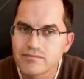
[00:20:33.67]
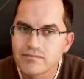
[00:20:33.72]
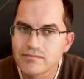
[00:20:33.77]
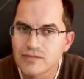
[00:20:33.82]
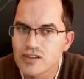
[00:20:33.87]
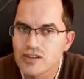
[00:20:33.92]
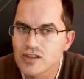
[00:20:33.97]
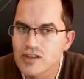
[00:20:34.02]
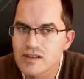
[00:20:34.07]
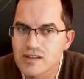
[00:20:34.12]

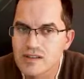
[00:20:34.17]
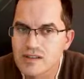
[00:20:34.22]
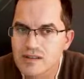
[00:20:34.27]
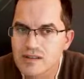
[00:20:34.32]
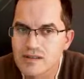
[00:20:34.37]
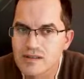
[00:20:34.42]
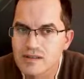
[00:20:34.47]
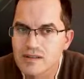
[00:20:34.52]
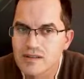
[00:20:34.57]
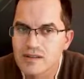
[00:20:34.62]
just
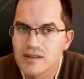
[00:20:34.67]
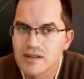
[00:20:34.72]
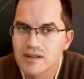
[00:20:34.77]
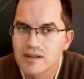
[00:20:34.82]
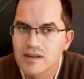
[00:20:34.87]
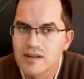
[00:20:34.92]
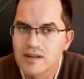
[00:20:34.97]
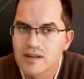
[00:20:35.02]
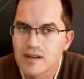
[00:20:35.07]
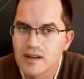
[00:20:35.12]

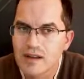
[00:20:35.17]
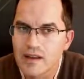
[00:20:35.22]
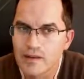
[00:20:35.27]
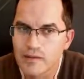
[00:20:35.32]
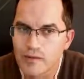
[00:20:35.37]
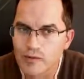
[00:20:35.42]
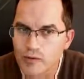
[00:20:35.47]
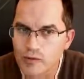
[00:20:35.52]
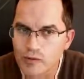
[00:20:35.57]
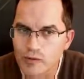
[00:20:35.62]
if
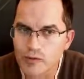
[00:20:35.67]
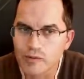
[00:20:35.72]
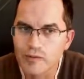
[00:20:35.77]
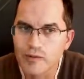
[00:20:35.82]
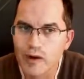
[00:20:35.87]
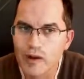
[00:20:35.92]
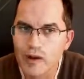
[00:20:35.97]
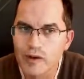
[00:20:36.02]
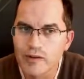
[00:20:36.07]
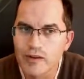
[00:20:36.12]
you do
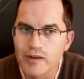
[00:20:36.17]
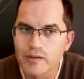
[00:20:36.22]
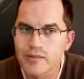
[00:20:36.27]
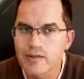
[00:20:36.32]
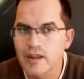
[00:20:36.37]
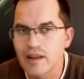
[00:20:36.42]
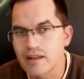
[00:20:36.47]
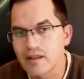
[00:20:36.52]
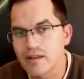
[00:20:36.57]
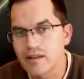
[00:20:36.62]
follow them,
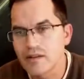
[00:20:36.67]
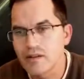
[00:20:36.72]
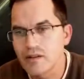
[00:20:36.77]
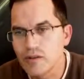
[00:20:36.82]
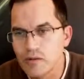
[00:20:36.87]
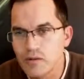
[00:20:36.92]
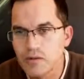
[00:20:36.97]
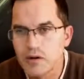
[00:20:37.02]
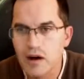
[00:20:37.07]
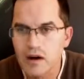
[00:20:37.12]
then
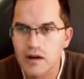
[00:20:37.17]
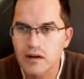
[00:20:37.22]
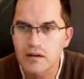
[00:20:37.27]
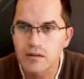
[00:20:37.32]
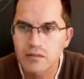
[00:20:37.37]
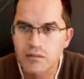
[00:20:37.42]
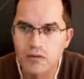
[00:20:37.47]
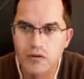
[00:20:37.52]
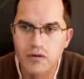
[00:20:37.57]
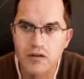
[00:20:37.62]
you are
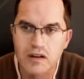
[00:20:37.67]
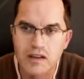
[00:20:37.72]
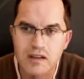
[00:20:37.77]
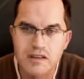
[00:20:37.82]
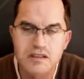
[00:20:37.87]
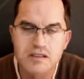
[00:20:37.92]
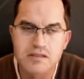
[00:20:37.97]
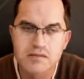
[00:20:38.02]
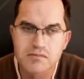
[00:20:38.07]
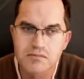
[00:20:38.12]
more or
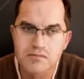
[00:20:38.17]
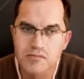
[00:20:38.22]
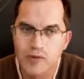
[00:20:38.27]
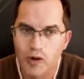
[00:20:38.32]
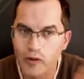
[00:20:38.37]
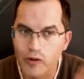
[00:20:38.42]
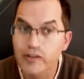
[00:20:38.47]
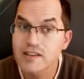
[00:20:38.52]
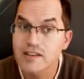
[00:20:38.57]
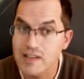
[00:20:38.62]
less on
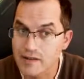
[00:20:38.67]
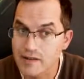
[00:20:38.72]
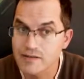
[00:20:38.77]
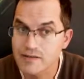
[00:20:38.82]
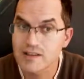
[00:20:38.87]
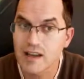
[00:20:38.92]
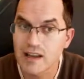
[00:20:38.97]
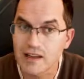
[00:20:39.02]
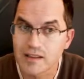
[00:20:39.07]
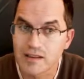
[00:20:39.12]
the safe
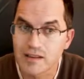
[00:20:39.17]
side.